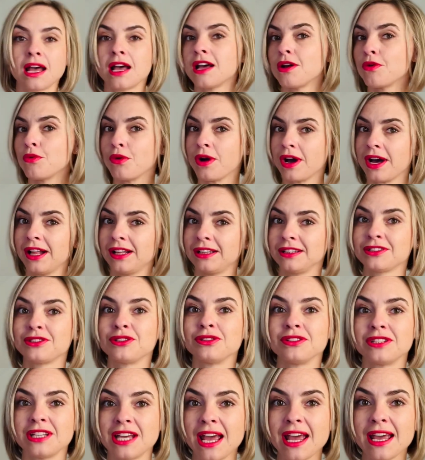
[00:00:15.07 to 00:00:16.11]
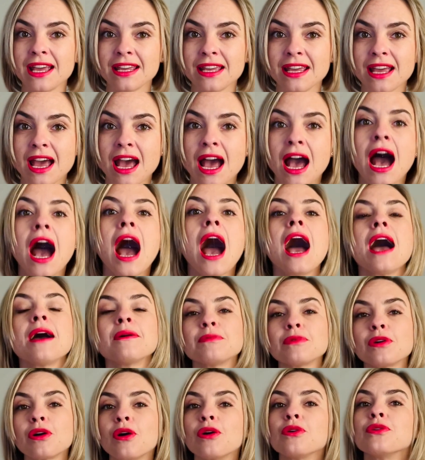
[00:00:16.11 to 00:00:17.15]
Well, today I'm
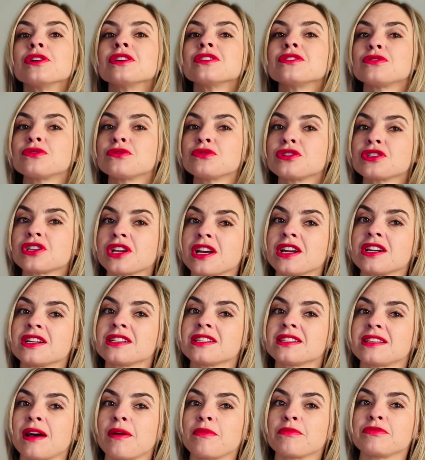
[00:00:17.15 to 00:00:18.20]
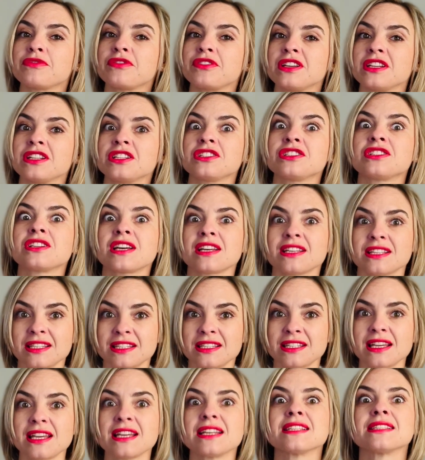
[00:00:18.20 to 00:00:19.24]
going to share something just
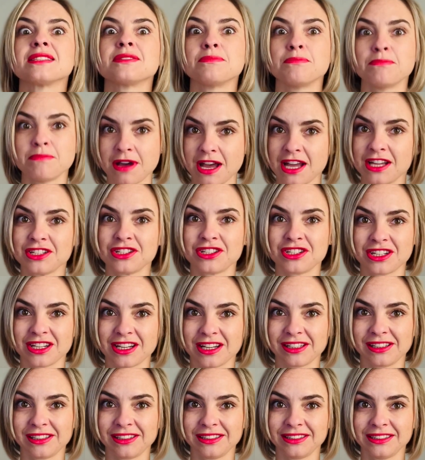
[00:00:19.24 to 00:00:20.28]
as magical.